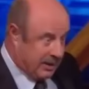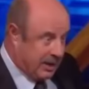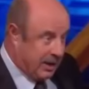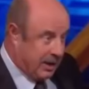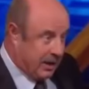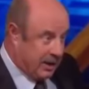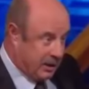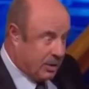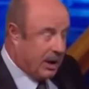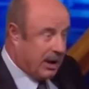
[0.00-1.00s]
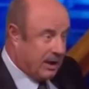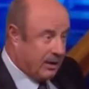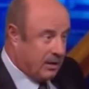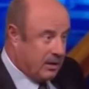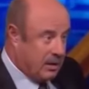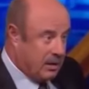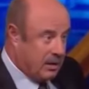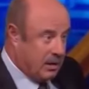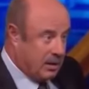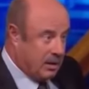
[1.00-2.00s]
see a child
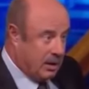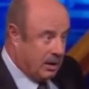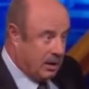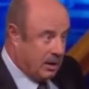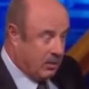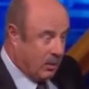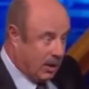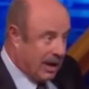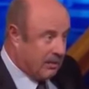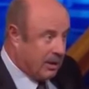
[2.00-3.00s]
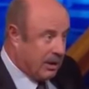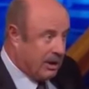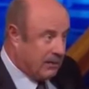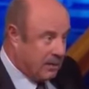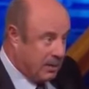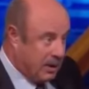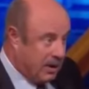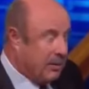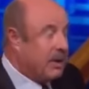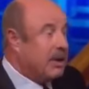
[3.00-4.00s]
in what I believe to be
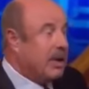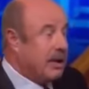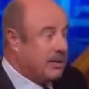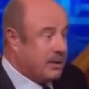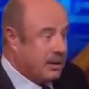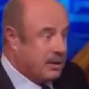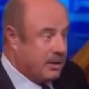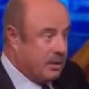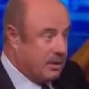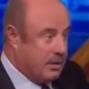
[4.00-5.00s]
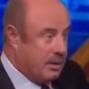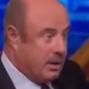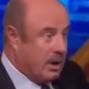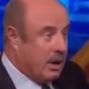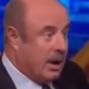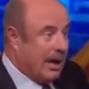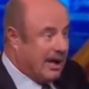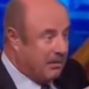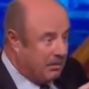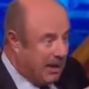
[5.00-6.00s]
imminent danger,
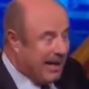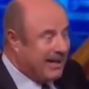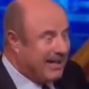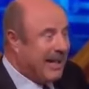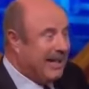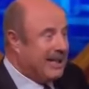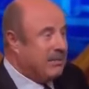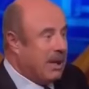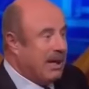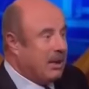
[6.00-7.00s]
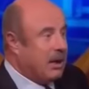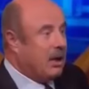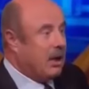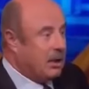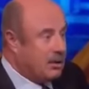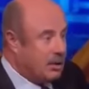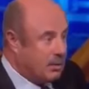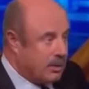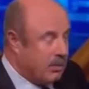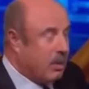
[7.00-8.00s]
I am mandated by law to
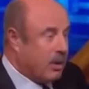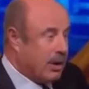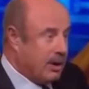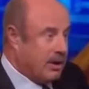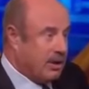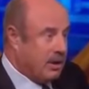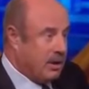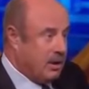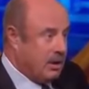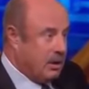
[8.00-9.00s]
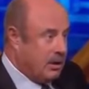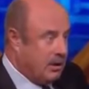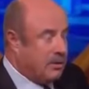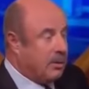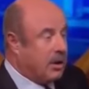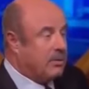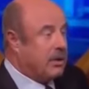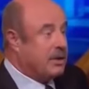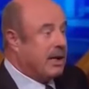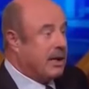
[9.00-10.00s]
report it to the Department
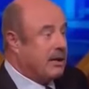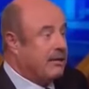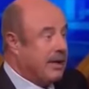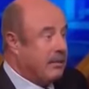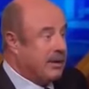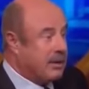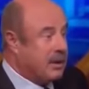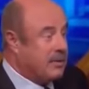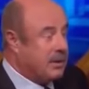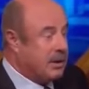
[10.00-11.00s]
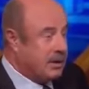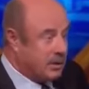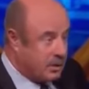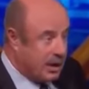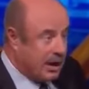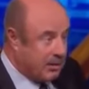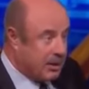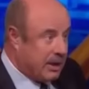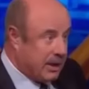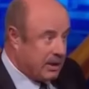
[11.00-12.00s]
of Child and Family Services or Child
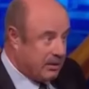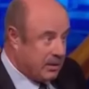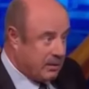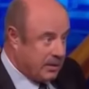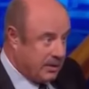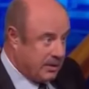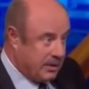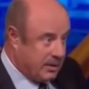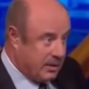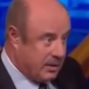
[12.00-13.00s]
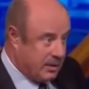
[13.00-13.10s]
Protective Services.